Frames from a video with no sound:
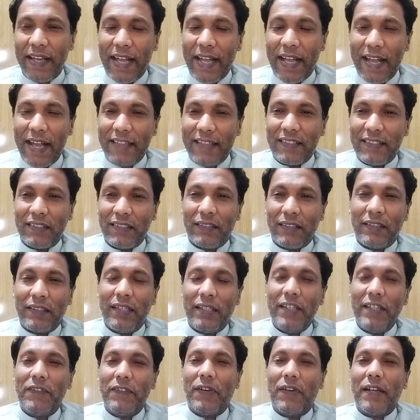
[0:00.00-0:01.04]

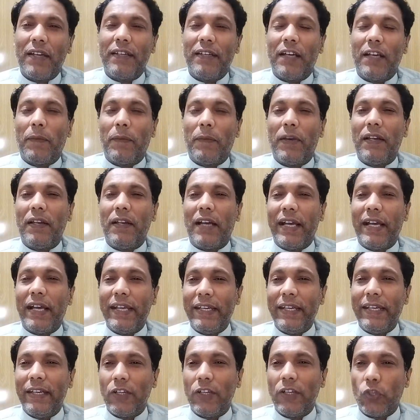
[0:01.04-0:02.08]

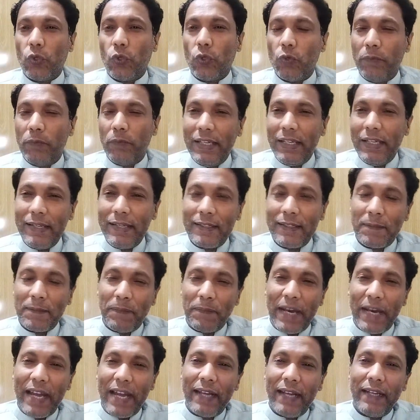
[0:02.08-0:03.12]
S3199, two bills
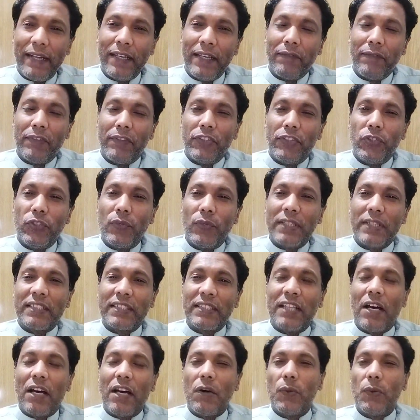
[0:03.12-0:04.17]
pending with
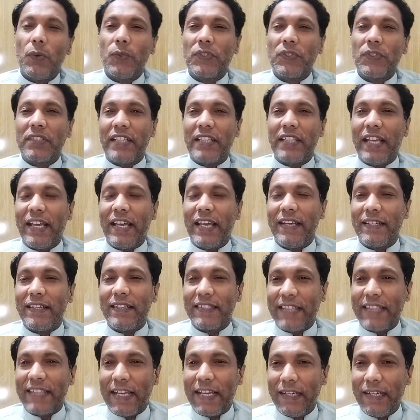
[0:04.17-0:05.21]
US House and
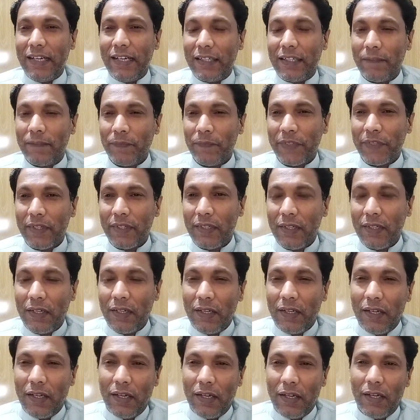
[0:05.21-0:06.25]
Senate.
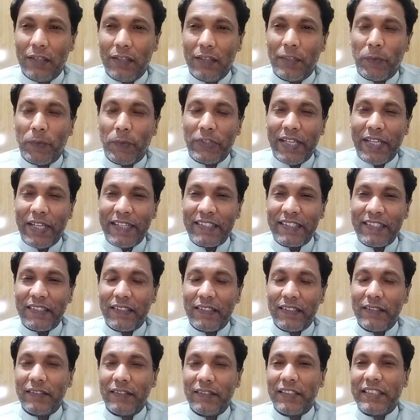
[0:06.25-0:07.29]
The
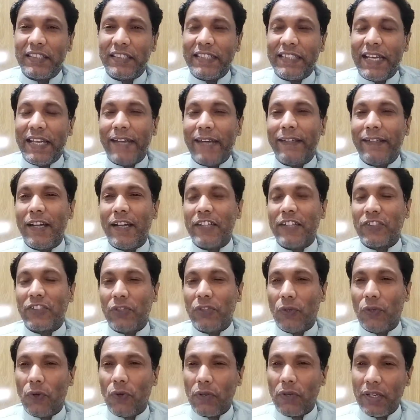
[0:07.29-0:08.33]
protesters chanted
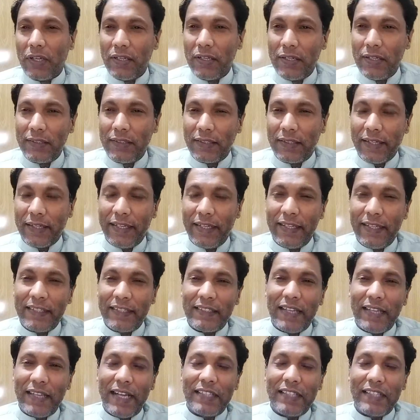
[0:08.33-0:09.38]
slogans
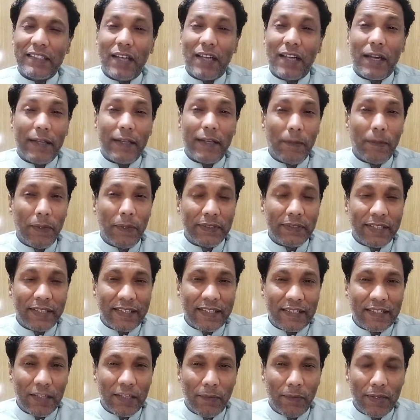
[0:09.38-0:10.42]
against HR
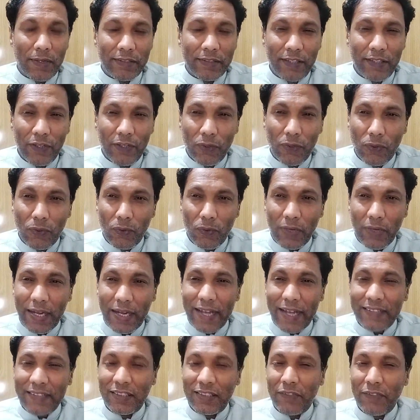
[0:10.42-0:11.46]
6600,
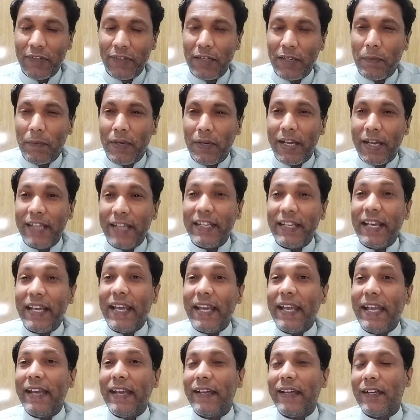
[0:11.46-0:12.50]
S3199,
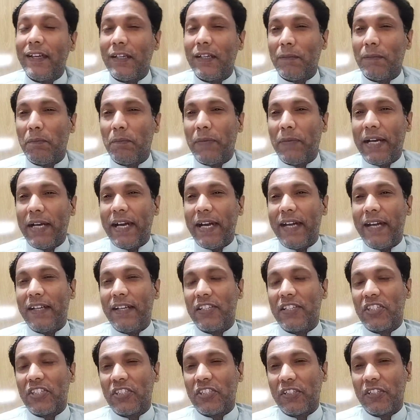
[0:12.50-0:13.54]
and
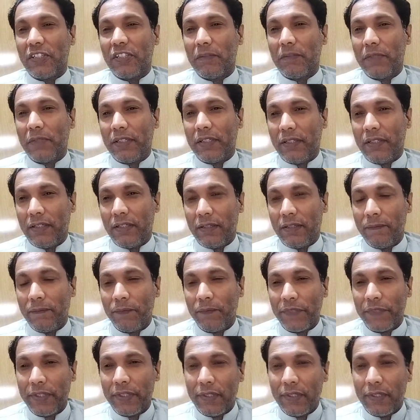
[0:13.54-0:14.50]
Brad Sherman,